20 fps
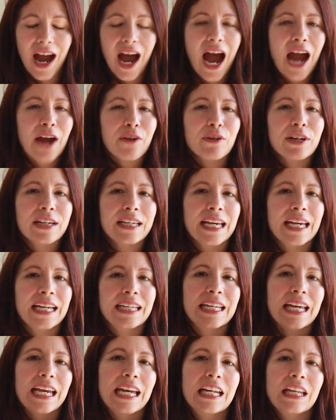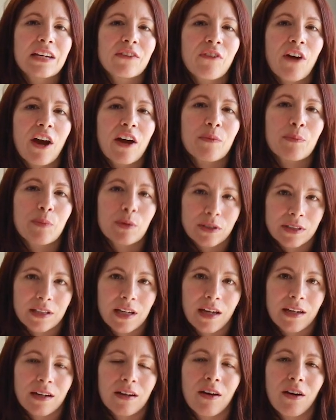I regained 85%
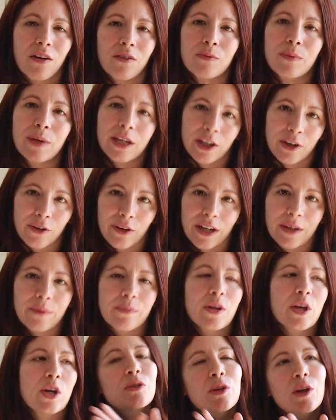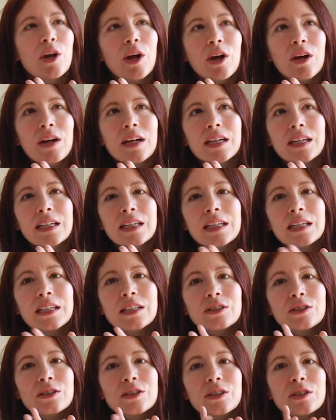of my hearing. There
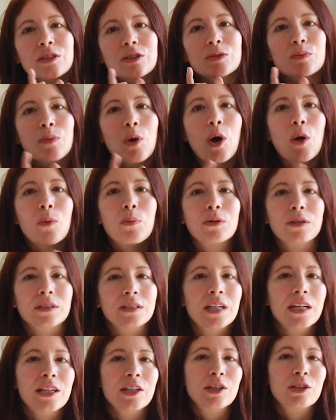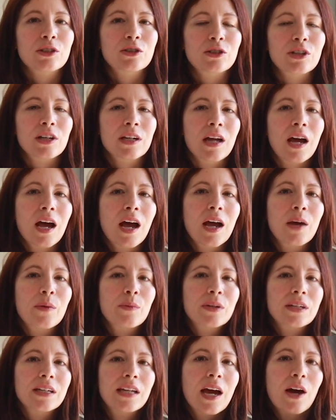is a small percentage that I
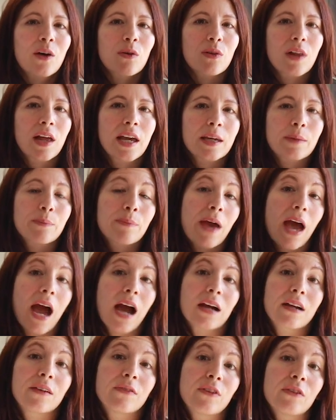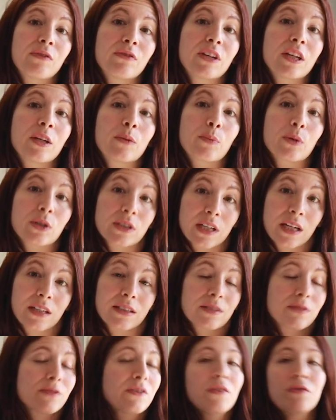would now like back, 15%.
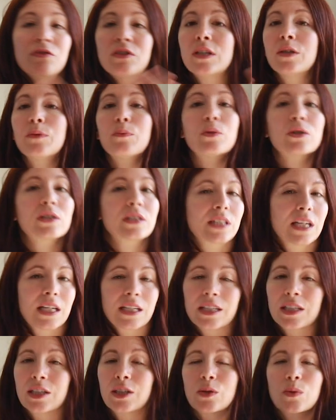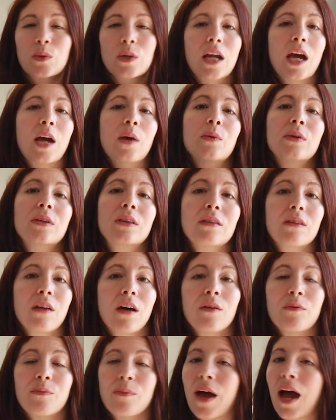15% is what I would
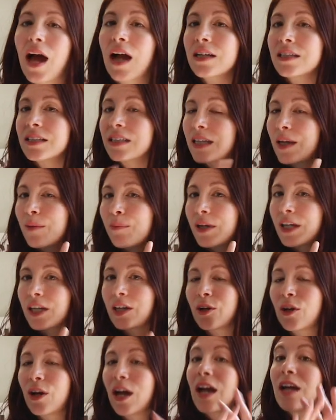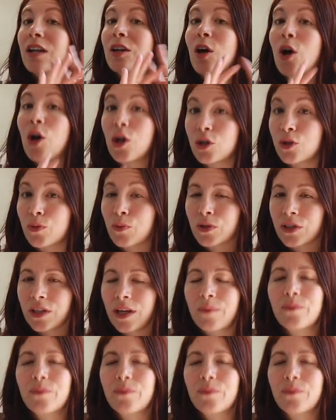love back to get my ear at 100%.